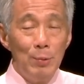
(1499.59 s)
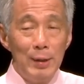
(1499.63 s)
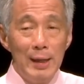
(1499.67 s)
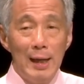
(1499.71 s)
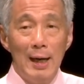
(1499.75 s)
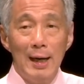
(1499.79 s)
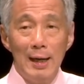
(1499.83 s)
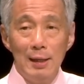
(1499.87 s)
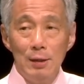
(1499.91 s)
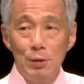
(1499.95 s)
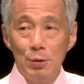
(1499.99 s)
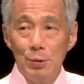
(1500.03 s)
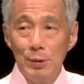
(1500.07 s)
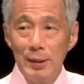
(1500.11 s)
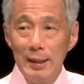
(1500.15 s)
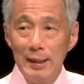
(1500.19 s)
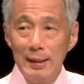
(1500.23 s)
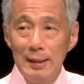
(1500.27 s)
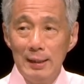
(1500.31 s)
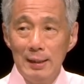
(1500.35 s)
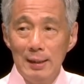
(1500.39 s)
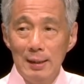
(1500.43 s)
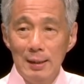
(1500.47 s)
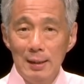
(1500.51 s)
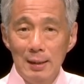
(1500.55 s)
we are
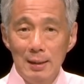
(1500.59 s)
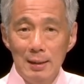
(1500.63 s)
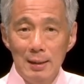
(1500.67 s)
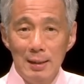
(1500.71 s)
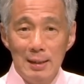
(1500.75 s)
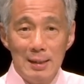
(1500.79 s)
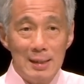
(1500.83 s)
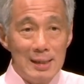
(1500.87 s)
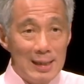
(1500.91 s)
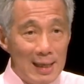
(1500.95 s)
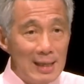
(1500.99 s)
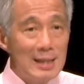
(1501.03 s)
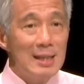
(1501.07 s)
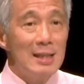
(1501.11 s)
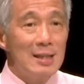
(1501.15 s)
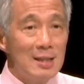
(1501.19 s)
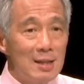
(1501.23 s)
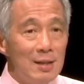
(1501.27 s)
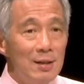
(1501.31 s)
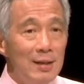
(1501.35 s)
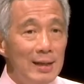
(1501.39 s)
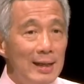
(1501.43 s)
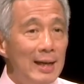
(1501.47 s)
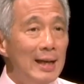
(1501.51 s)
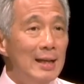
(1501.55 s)
doing is
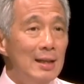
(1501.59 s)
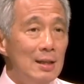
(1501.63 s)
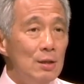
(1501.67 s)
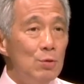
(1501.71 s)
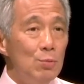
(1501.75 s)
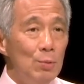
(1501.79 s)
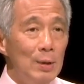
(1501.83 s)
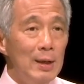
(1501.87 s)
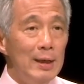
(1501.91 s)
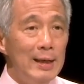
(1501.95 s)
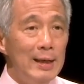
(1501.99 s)
necessary and is